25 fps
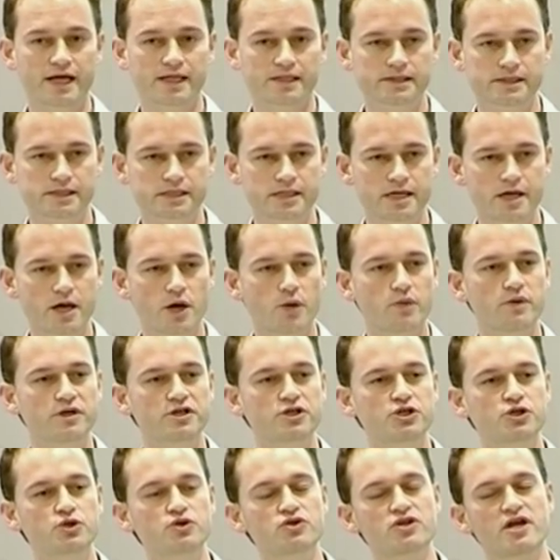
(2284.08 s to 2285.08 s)
else. We
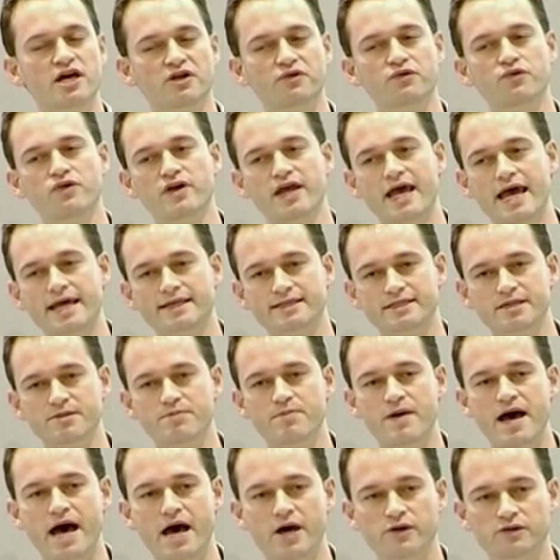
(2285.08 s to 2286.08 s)
should not forget
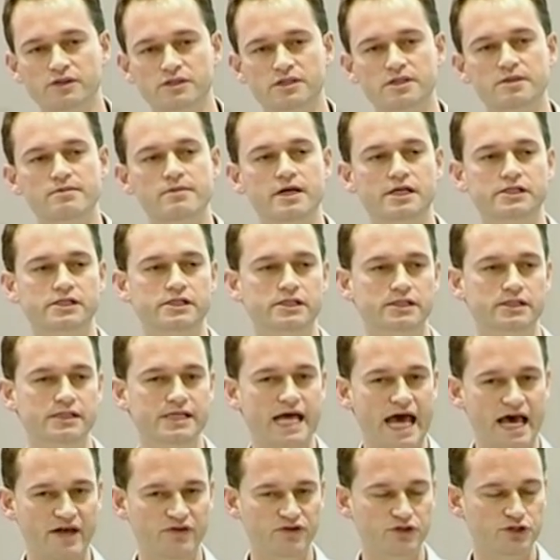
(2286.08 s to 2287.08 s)
about the muscles
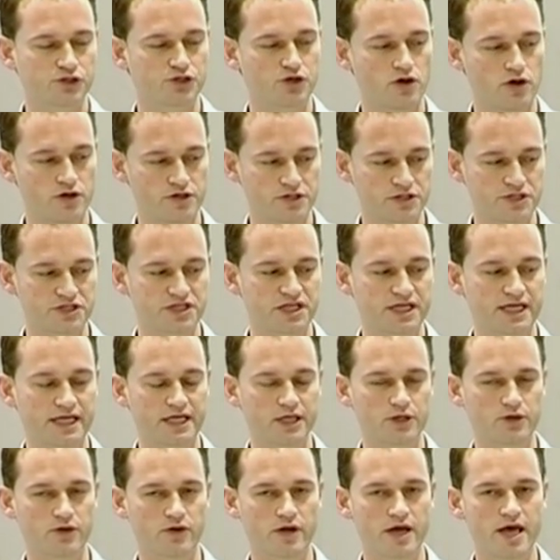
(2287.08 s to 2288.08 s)
and the joints
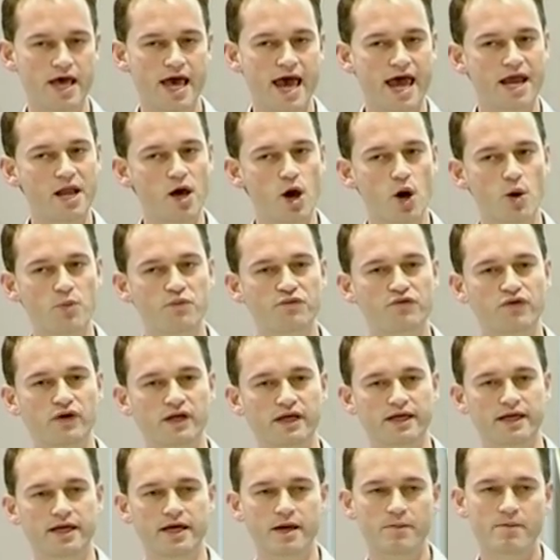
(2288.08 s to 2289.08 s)
either. And
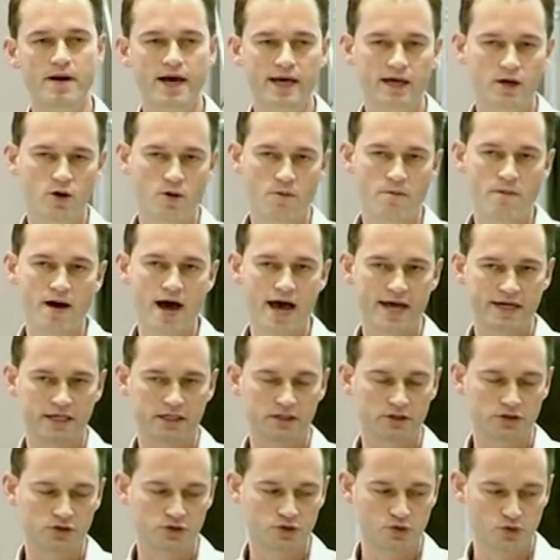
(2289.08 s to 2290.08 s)
hopefully by
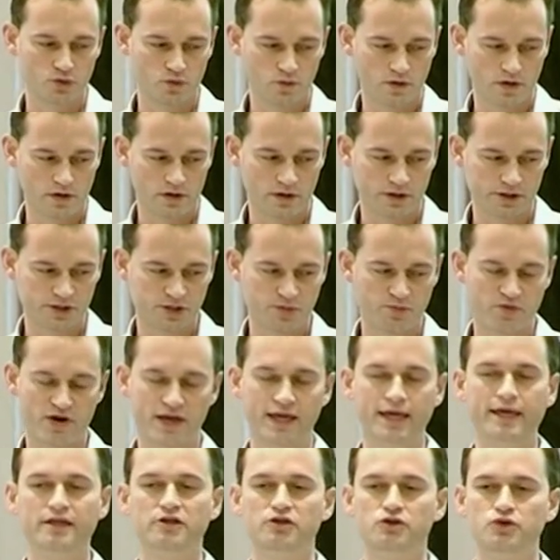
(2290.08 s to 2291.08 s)
combining the 2 worlds,
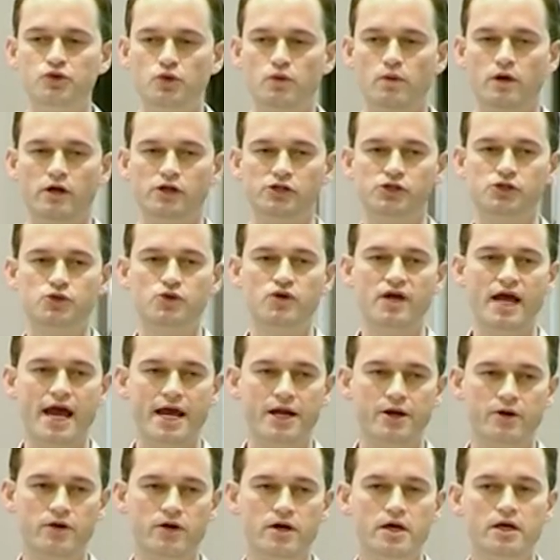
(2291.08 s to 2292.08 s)
bringing the 2 worlds
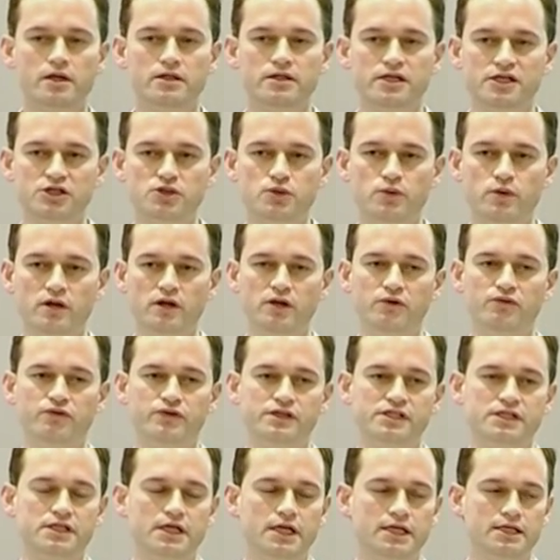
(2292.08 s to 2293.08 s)
together, this will
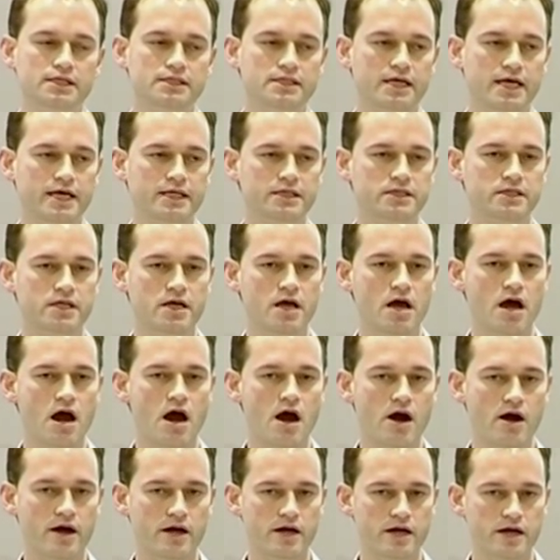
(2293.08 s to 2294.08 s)
facilitate
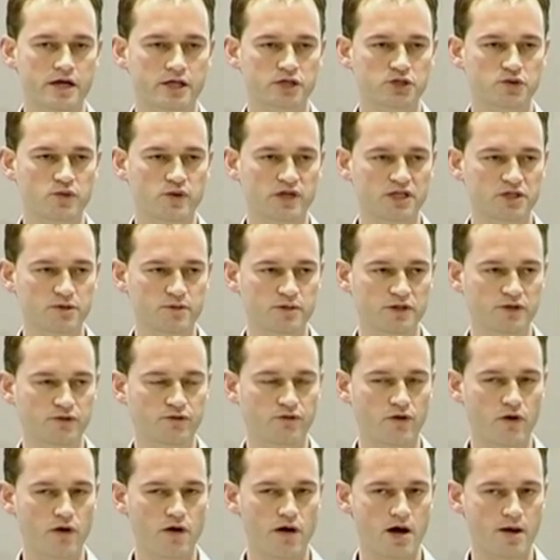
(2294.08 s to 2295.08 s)
our treatment
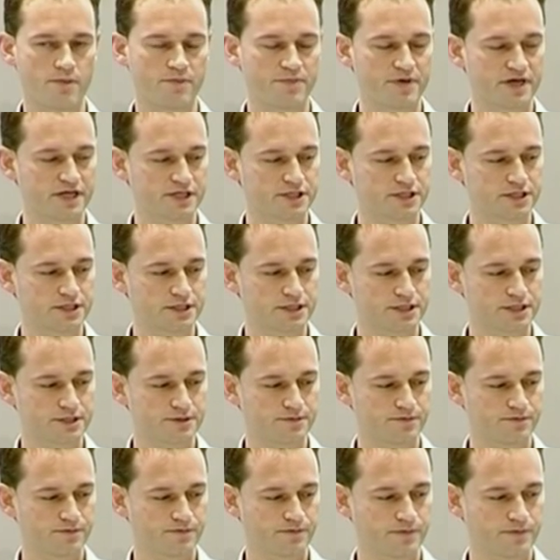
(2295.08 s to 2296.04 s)
for our patients.